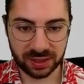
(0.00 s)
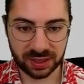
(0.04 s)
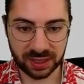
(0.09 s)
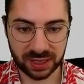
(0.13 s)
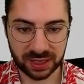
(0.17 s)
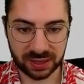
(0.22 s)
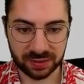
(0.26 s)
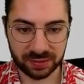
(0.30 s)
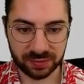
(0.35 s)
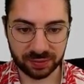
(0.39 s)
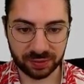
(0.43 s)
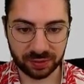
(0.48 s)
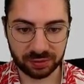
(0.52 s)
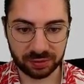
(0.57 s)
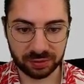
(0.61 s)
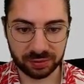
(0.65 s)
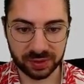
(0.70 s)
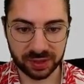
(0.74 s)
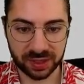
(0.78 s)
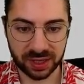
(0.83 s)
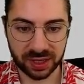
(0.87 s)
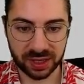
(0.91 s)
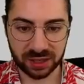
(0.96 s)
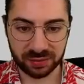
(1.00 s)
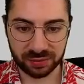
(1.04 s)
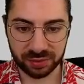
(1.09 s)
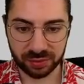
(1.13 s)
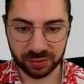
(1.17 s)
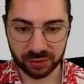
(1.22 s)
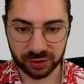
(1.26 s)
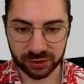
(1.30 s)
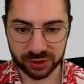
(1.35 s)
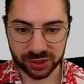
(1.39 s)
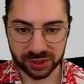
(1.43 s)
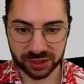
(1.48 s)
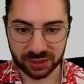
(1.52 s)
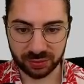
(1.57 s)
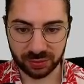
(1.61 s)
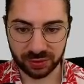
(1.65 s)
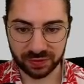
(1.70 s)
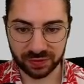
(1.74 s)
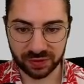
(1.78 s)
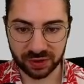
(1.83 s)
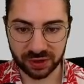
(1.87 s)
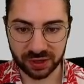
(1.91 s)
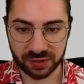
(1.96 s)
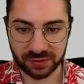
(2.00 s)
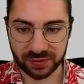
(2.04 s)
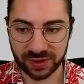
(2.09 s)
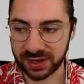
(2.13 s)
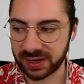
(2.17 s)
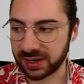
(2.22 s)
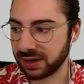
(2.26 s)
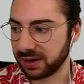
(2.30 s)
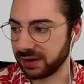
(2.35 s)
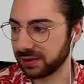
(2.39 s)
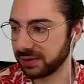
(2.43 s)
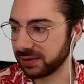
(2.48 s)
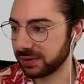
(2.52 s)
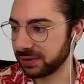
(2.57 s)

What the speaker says: and probably in the proportion that we've got it right now.